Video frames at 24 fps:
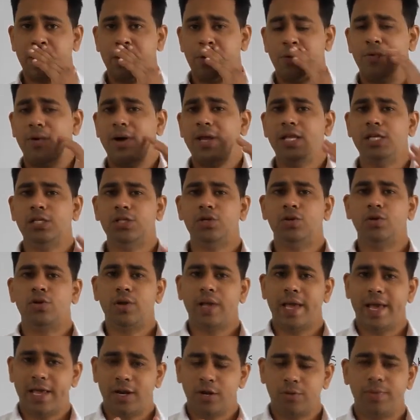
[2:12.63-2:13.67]
One is your
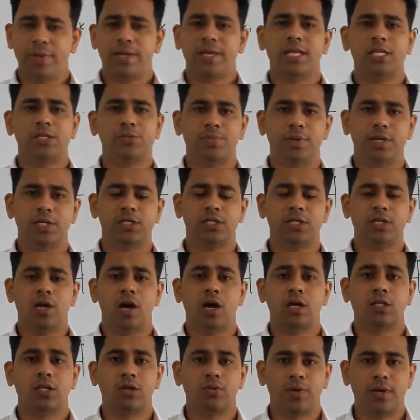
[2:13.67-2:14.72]
aerobic respiration,
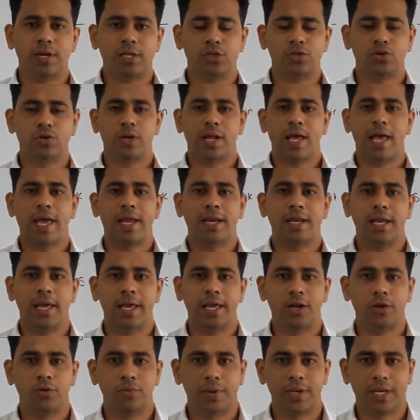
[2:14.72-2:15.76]
other one is your
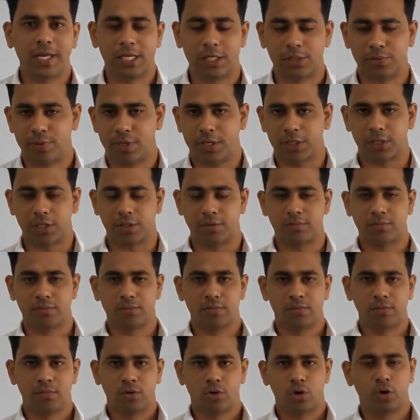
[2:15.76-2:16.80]
anaerobic respiration.
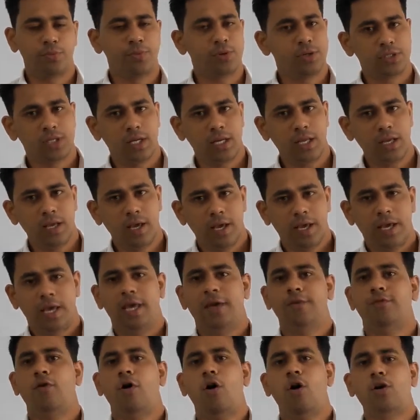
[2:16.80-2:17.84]
Obviously,
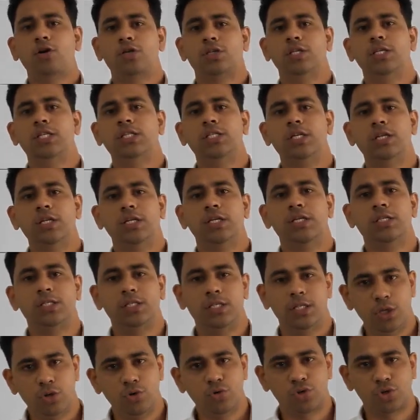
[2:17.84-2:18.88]
if oxygen
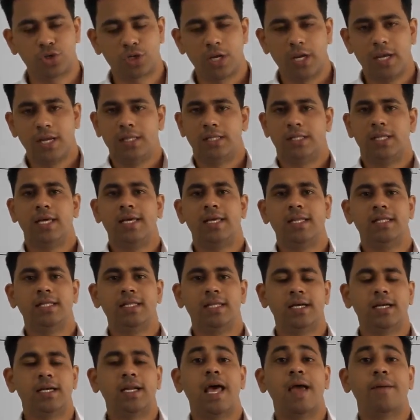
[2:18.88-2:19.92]
is used,
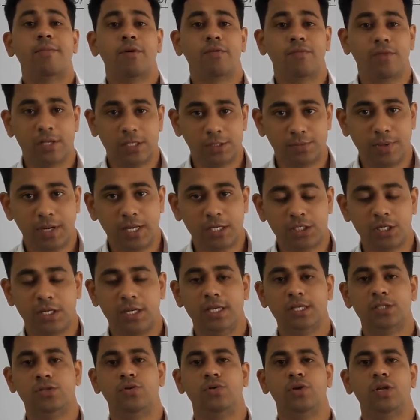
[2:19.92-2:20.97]
then the type of
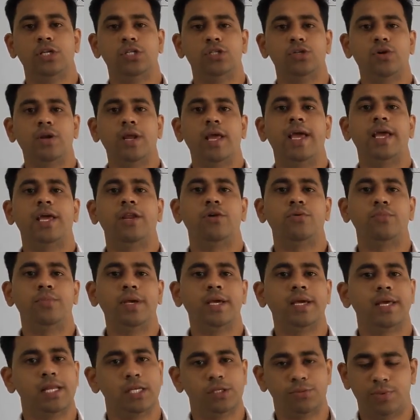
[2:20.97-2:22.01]
respiration is known as your
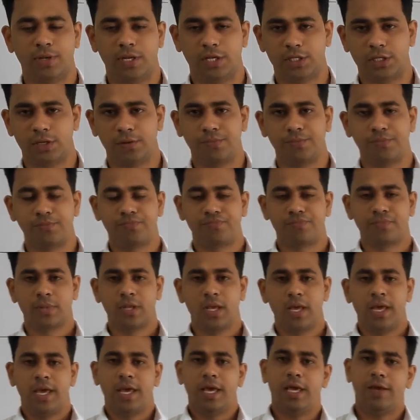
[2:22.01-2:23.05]
aerobic respiration.
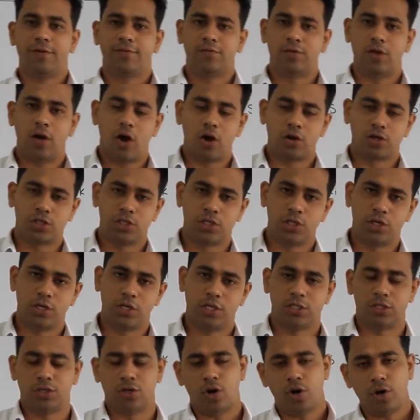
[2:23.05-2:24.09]
If the
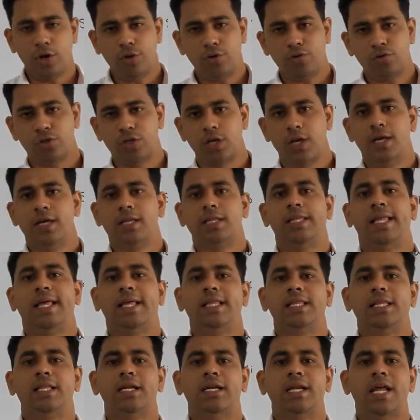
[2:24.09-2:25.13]
oxygen is not used,
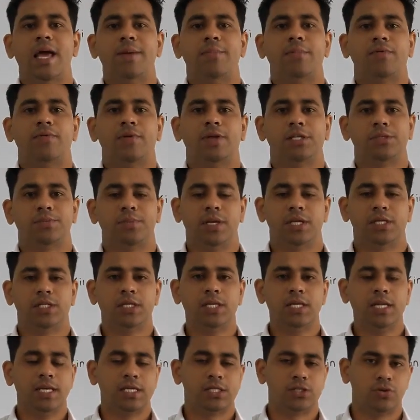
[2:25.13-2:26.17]
then the type of
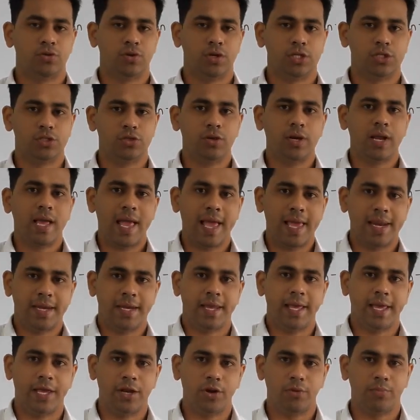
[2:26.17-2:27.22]
respiration is known as your
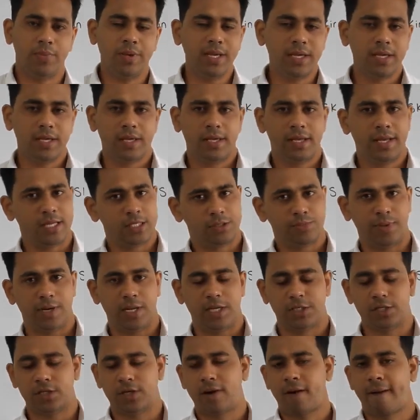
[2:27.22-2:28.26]
anaerobic
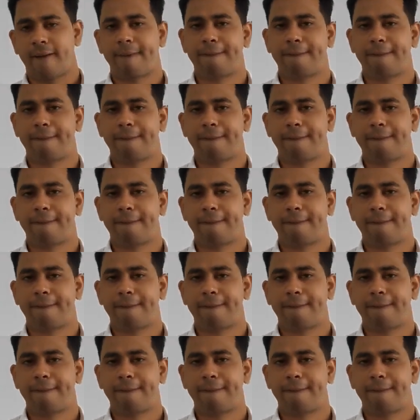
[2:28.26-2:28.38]
respiration.